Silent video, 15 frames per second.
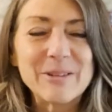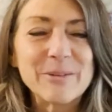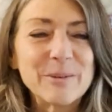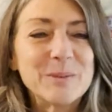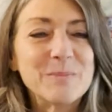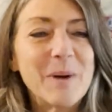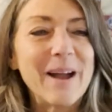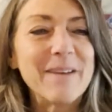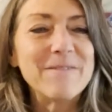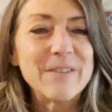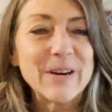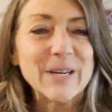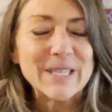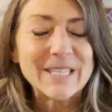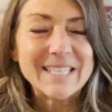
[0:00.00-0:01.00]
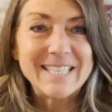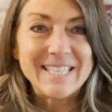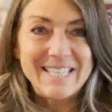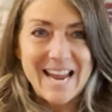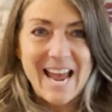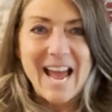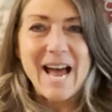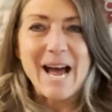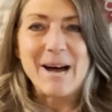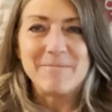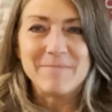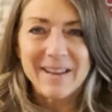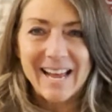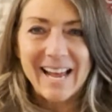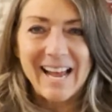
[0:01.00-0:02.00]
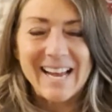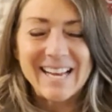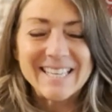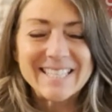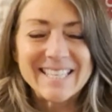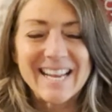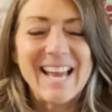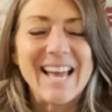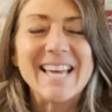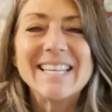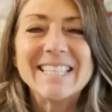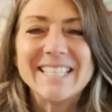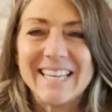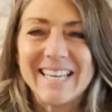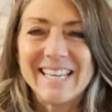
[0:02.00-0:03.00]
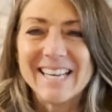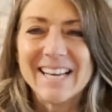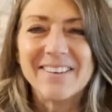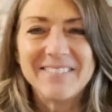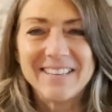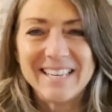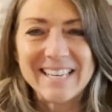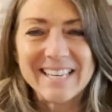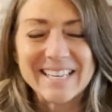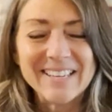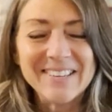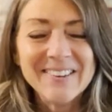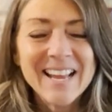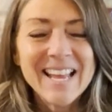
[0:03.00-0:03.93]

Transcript: It was my first stab at editing a video,